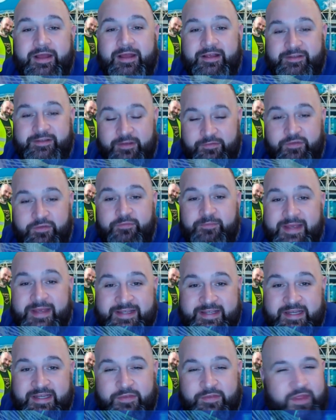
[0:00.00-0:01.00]
So if you've
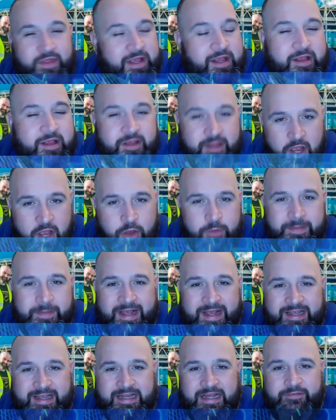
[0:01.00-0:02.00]
missed anything, go
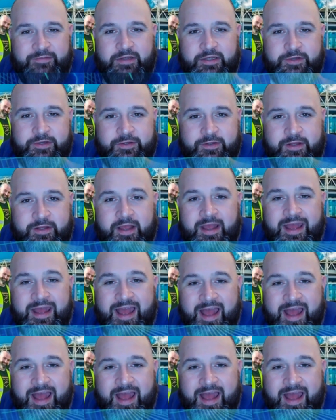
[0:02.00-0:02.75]
back and have a look.